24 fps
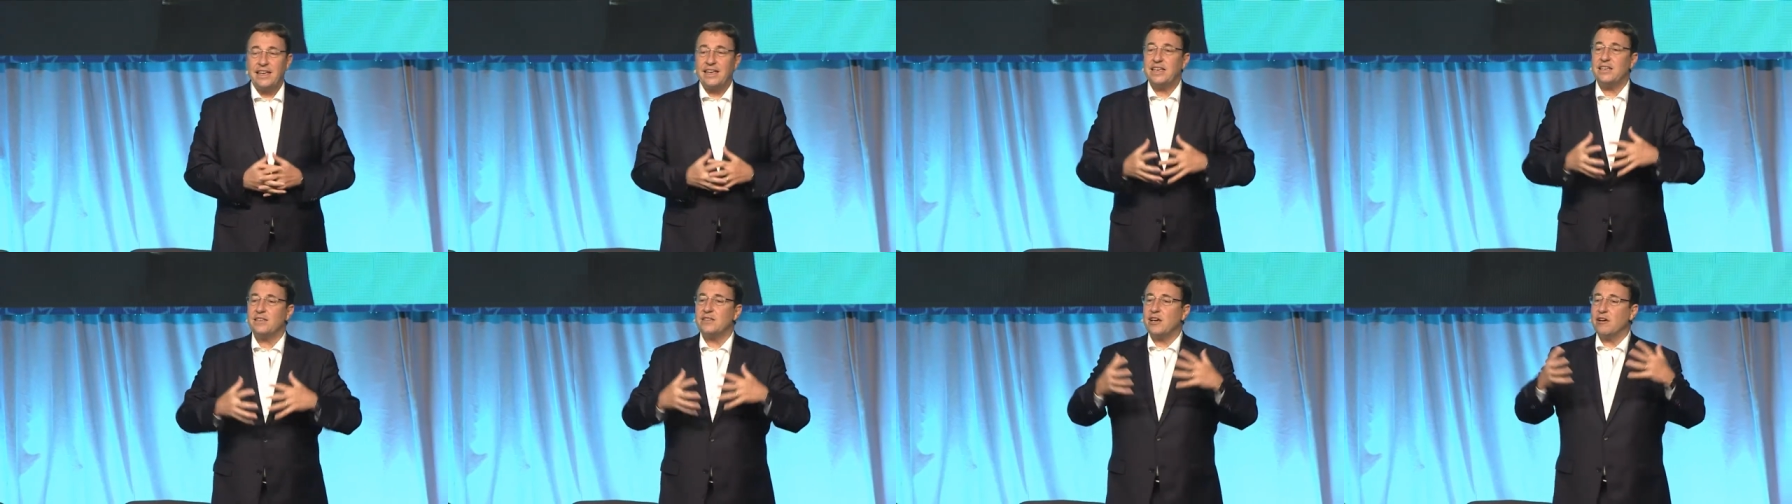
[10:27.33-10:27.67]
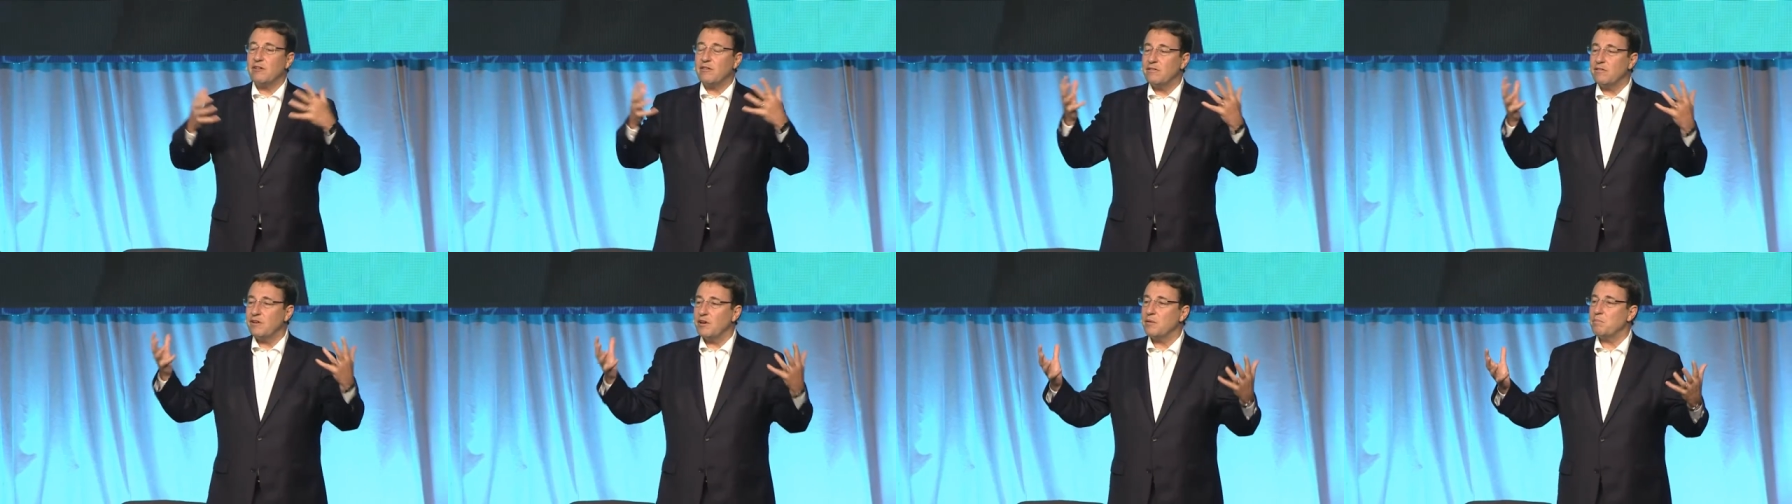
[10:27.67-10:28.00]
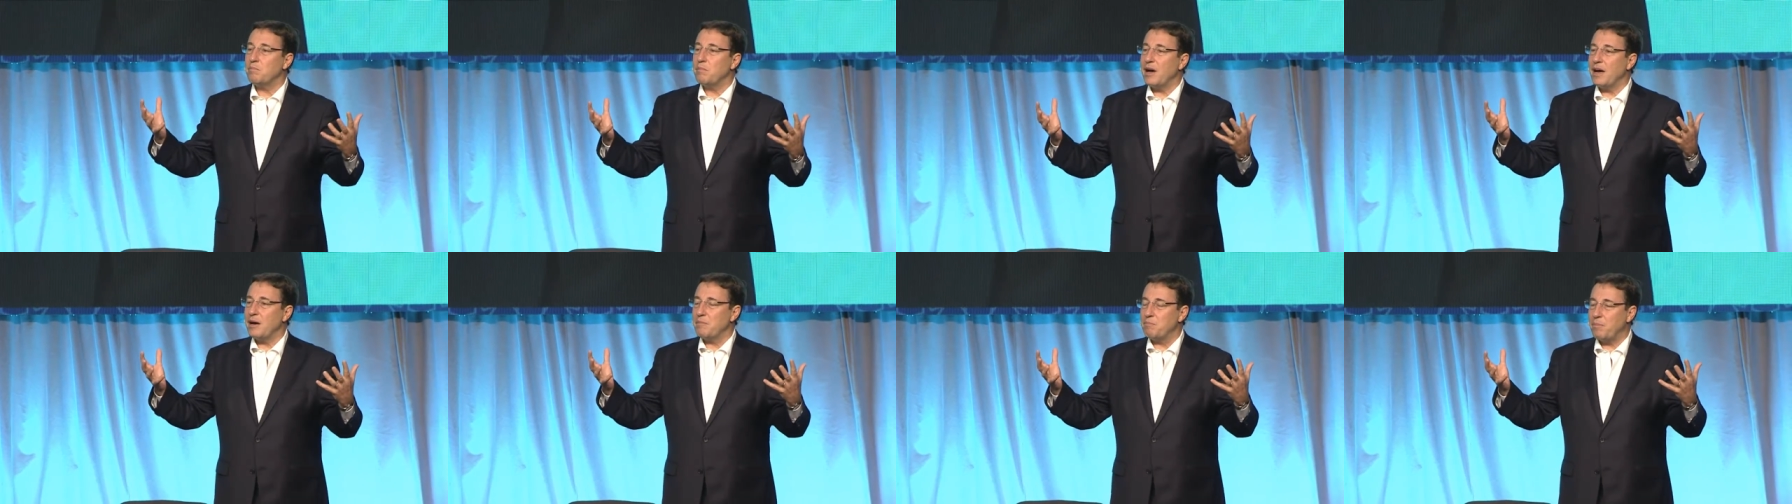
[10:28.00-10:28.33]
is, however,
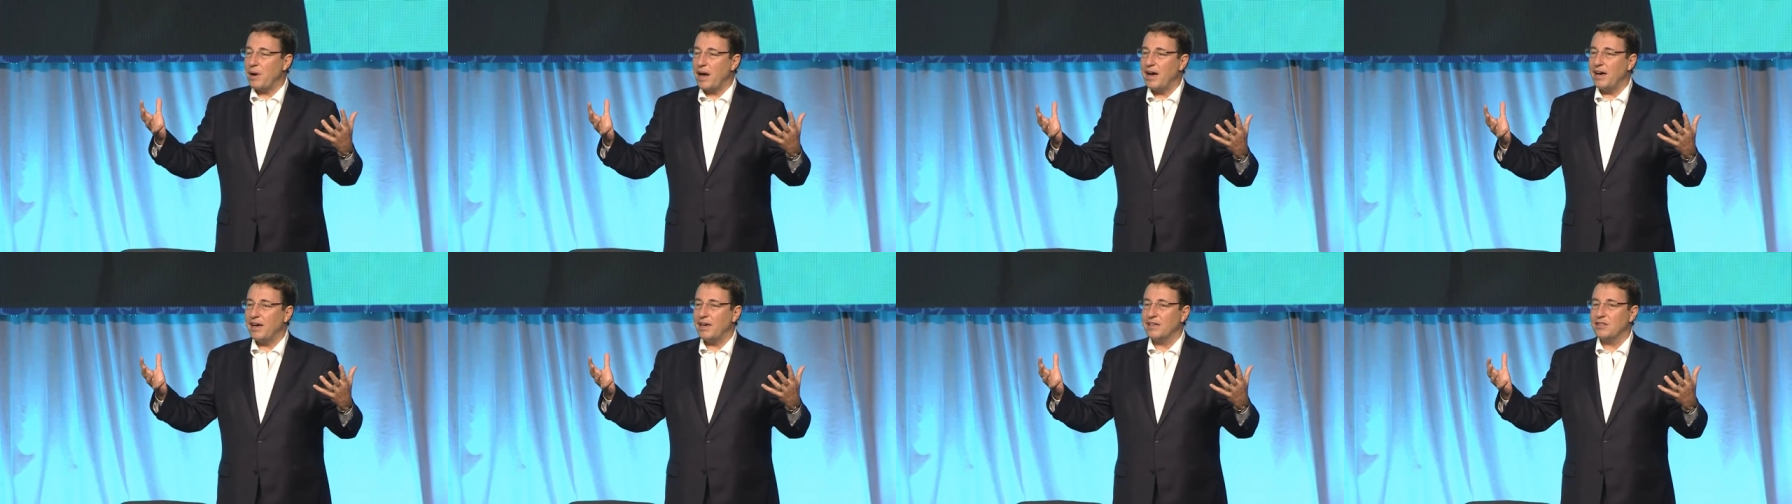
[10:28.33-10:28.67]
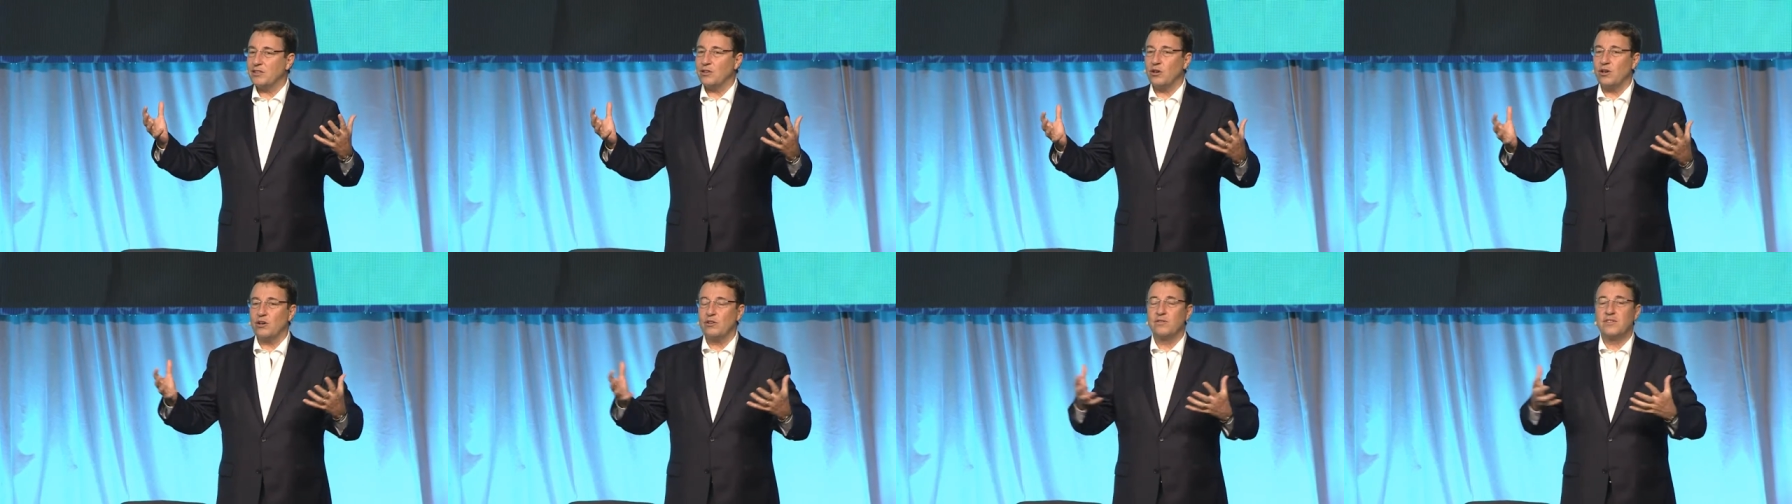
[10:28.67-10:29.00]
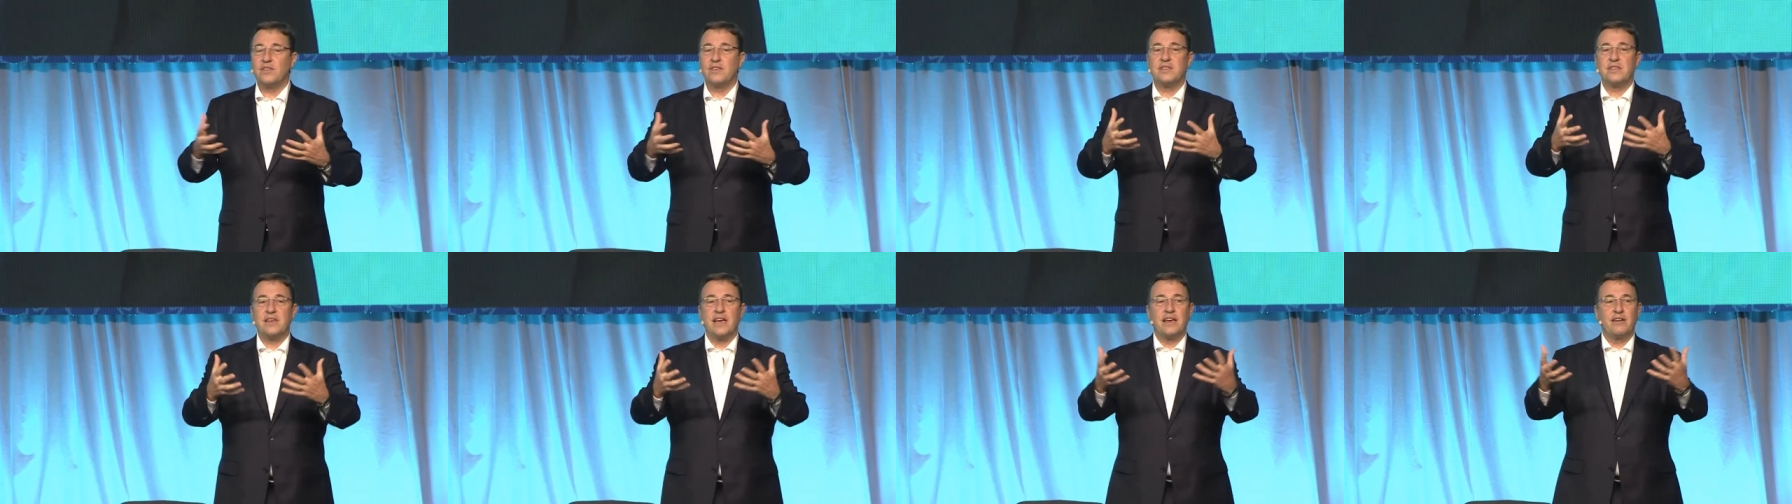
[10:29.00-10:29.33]
a part of this